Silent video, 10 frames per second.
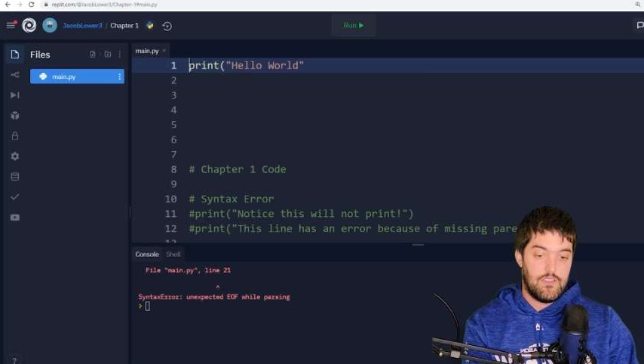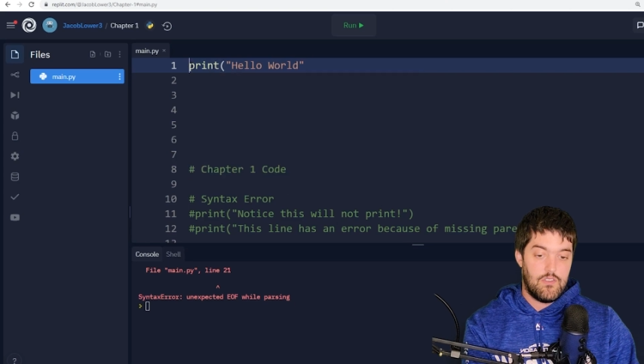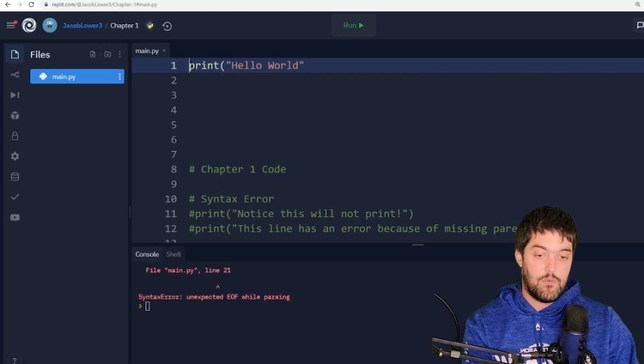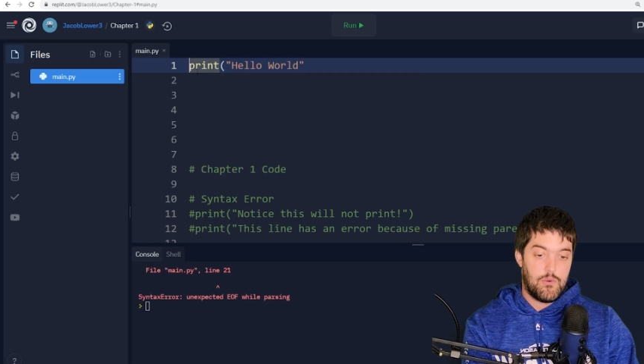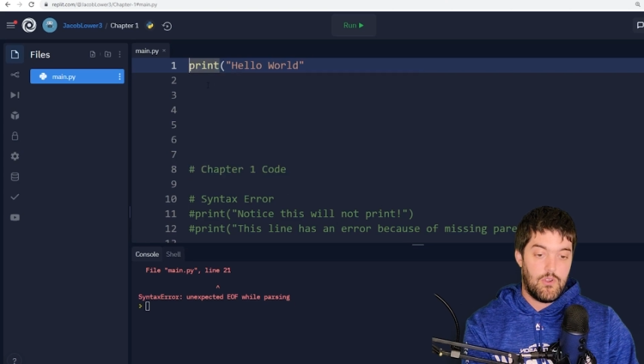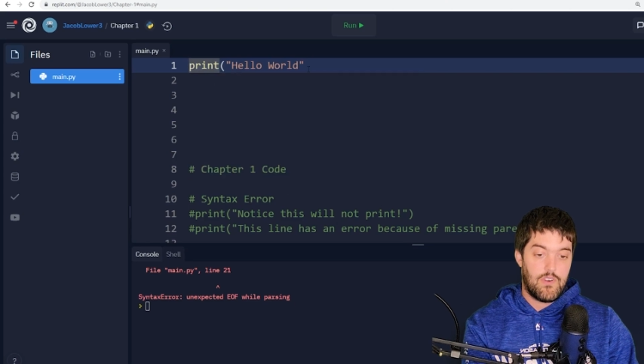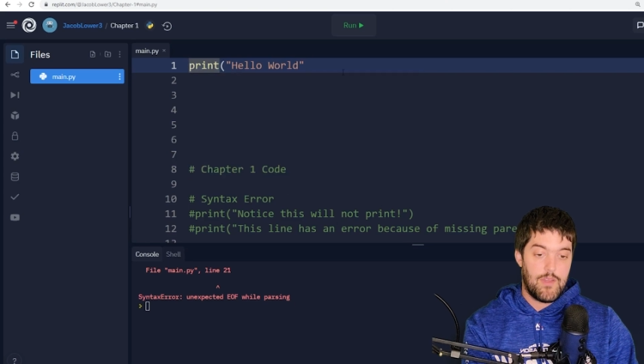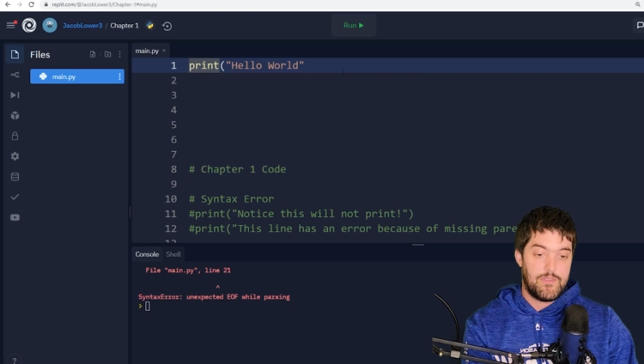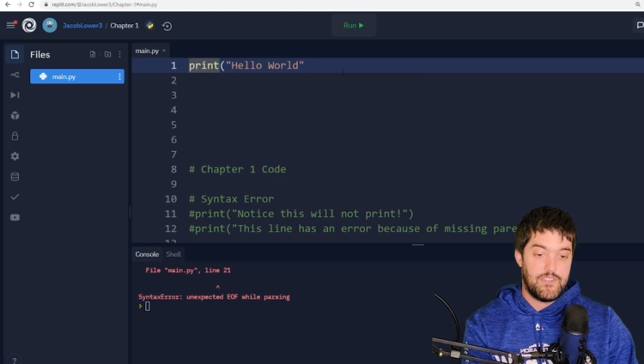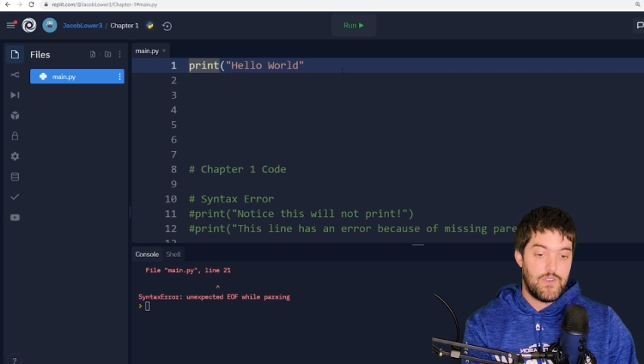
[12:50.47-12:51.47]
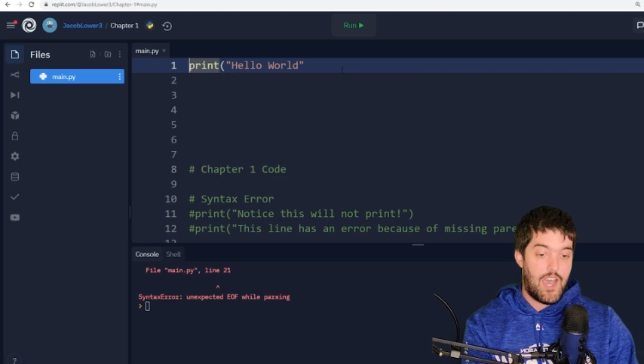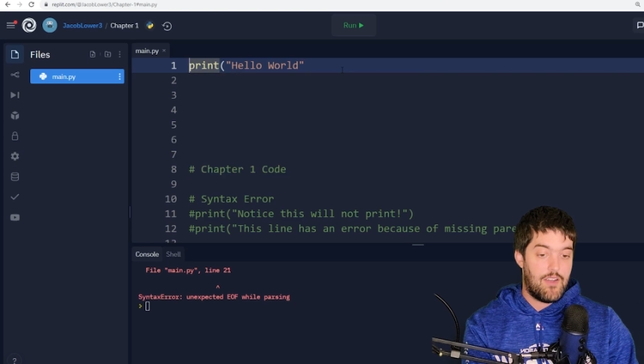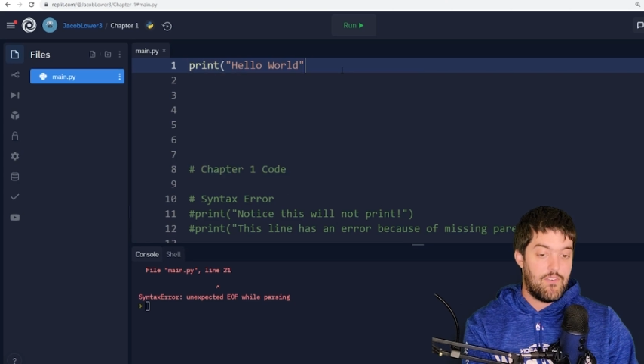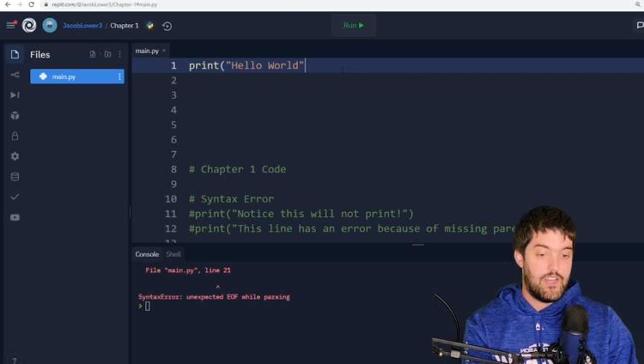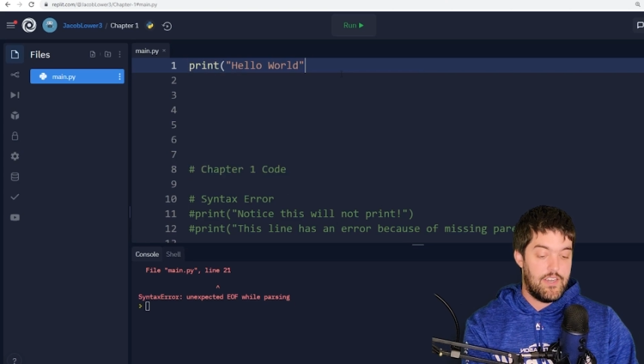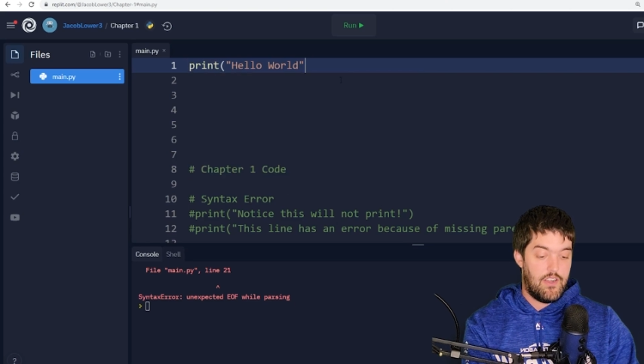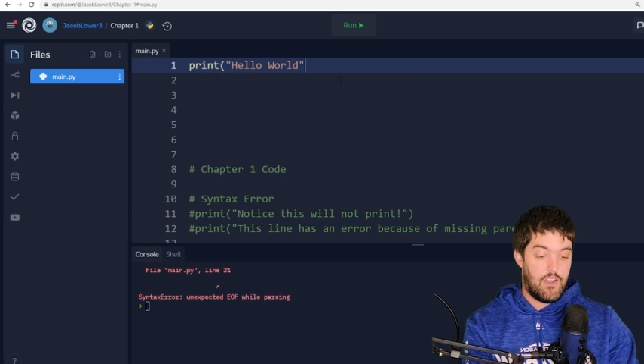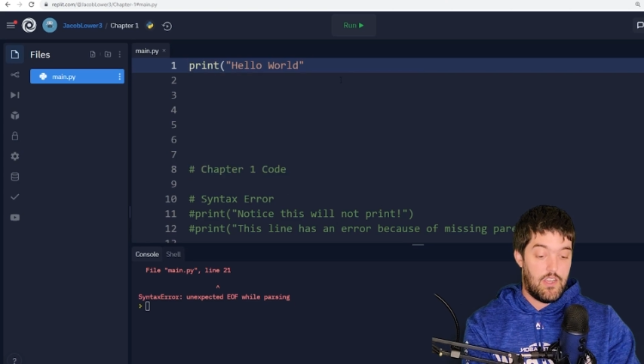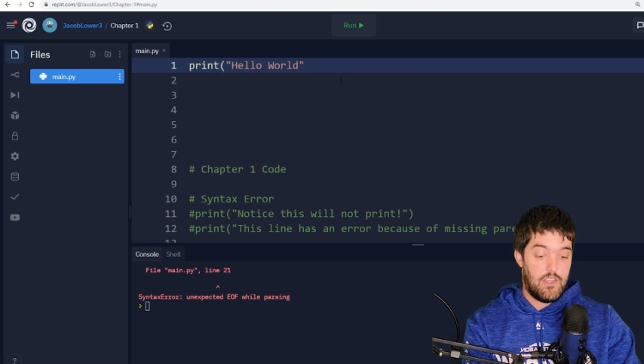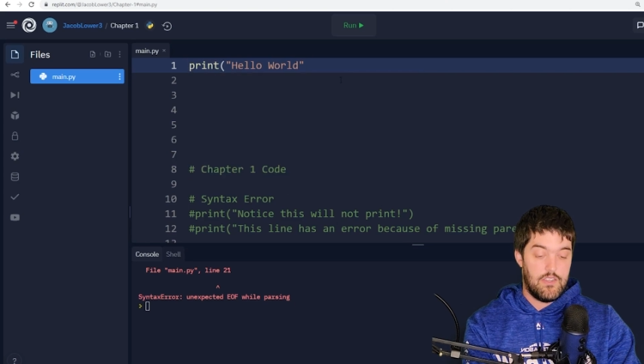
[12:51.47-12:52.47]
your program to not run at
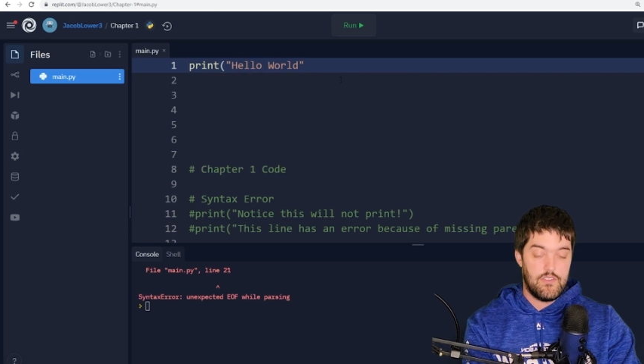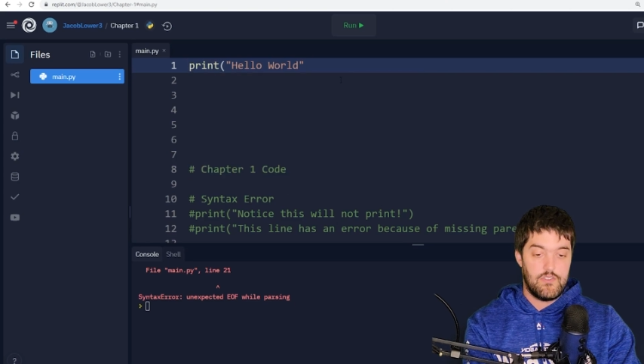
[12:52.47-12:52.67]
all.